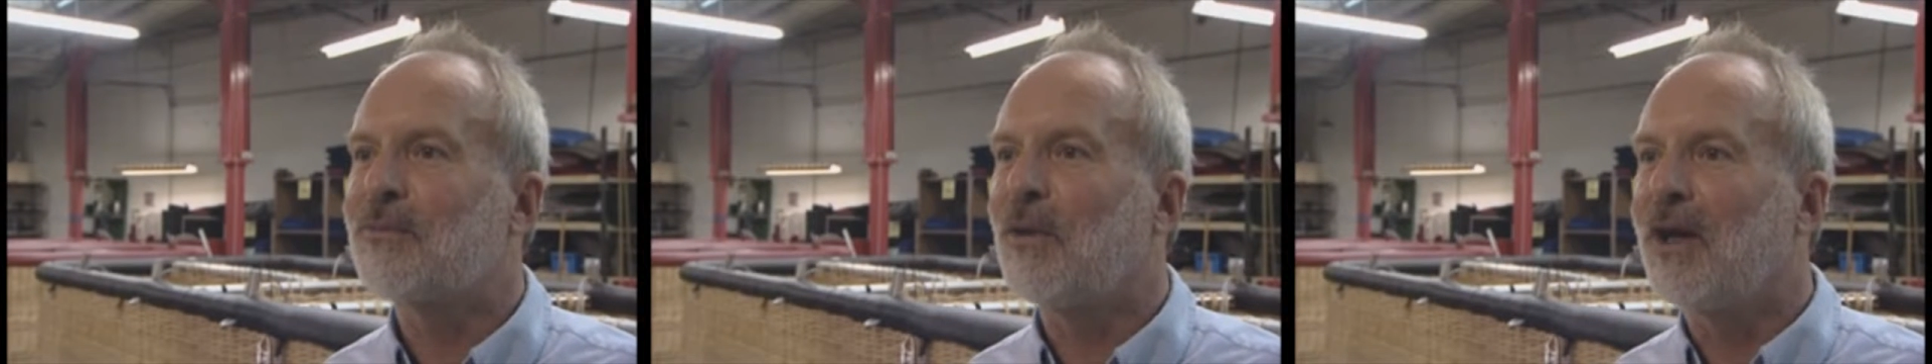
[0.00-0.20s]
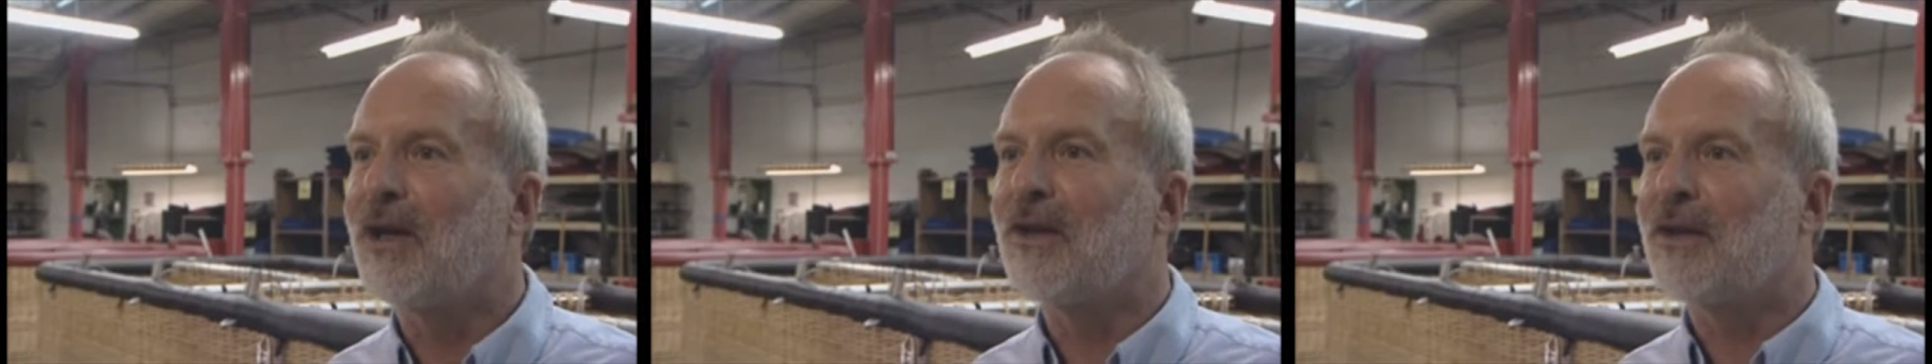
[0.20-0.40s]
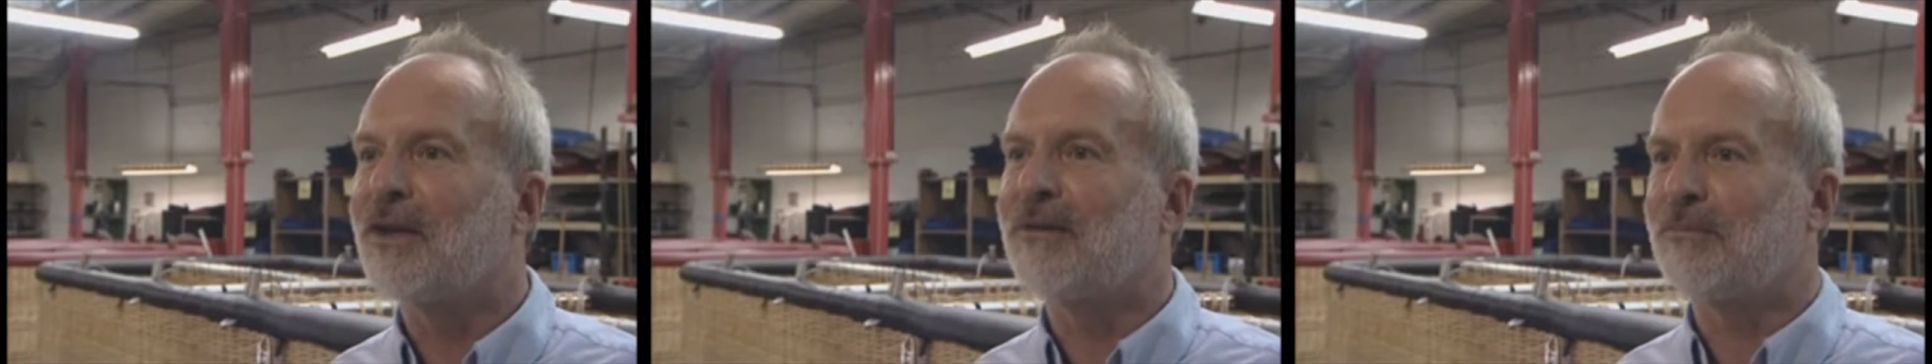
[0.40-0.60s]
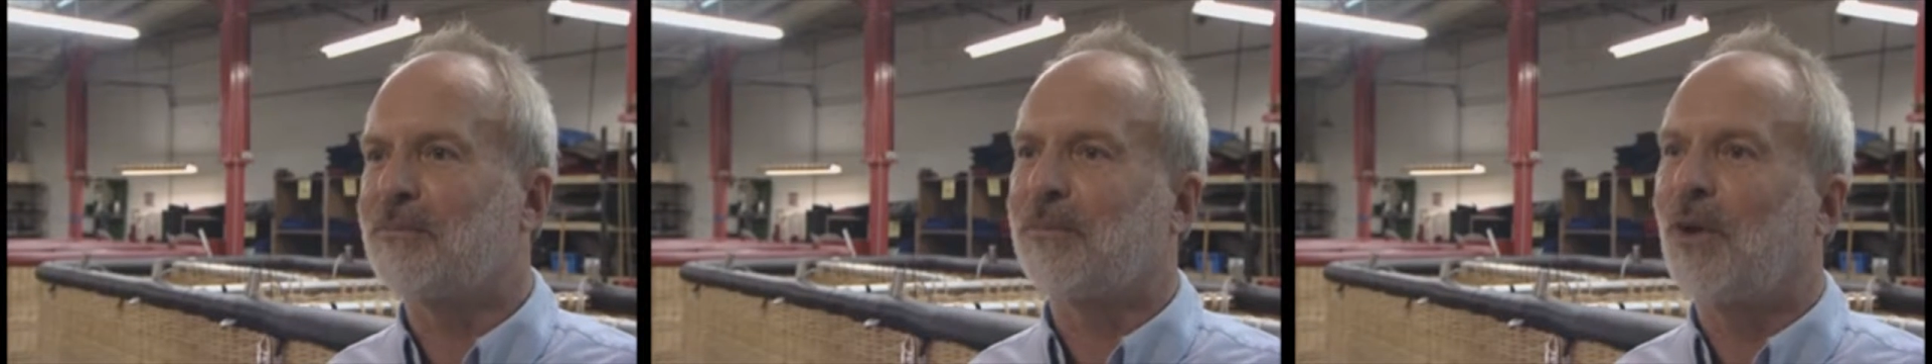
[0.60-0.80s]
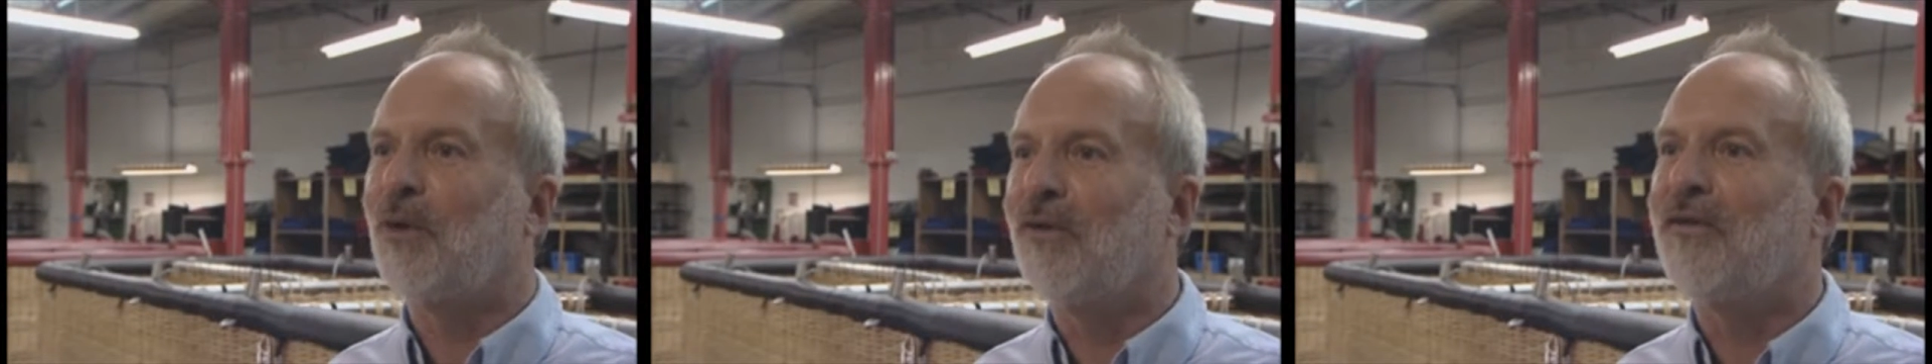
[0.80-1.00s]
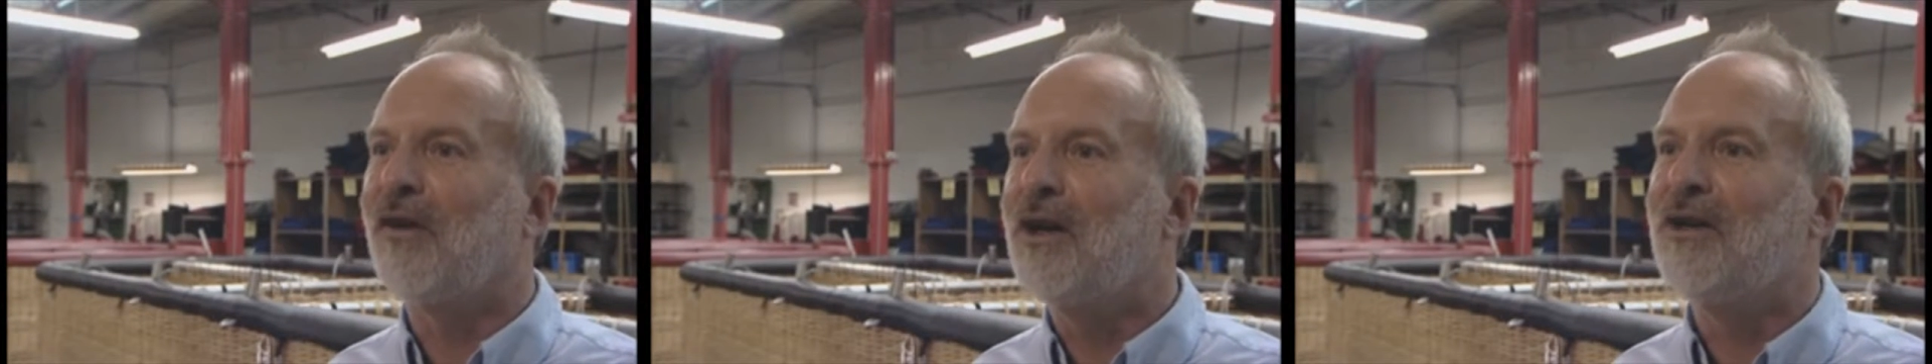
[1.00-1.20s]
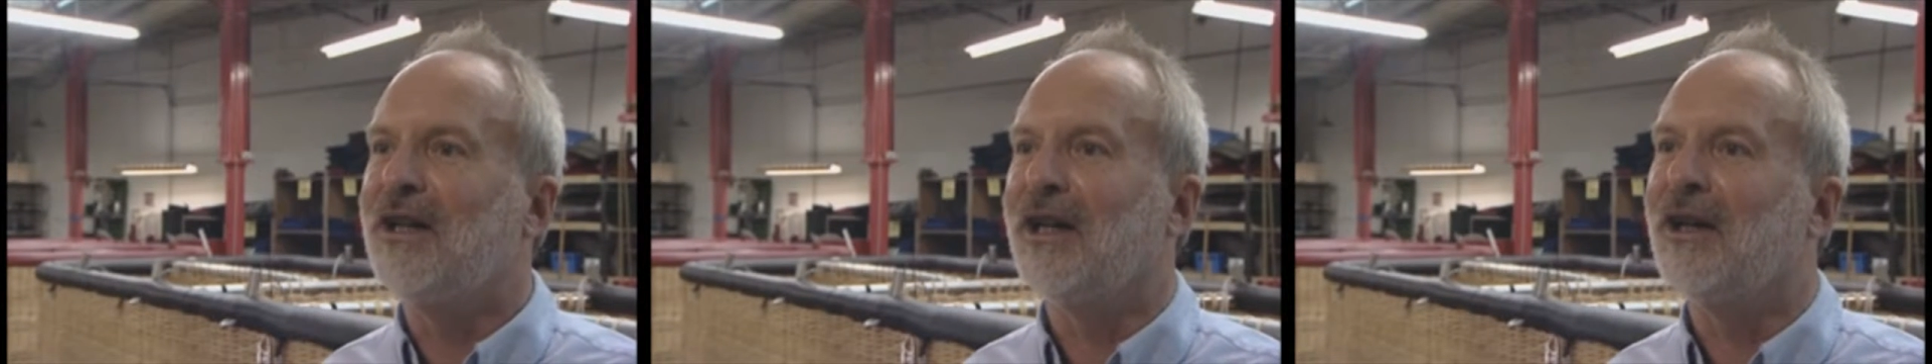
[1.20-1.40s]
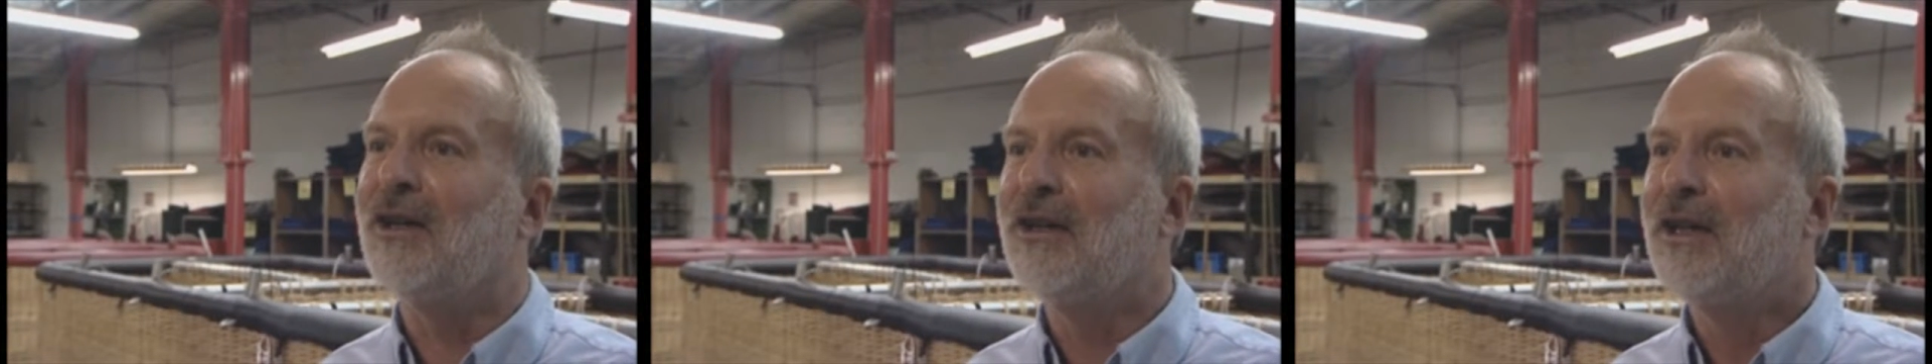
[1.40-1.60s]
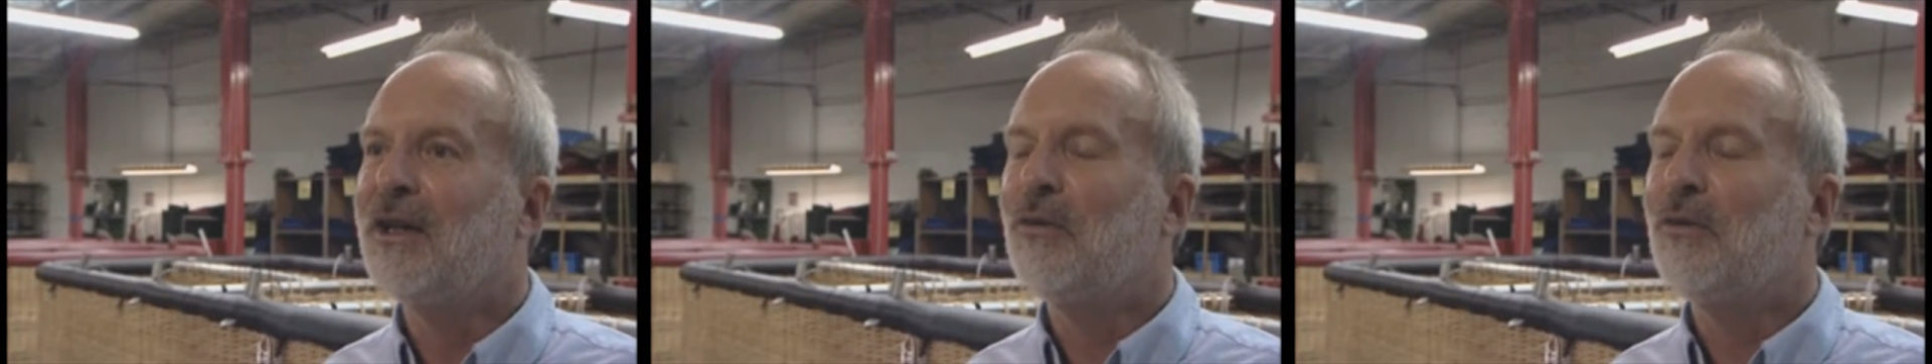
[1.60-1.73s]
one of the portfolio,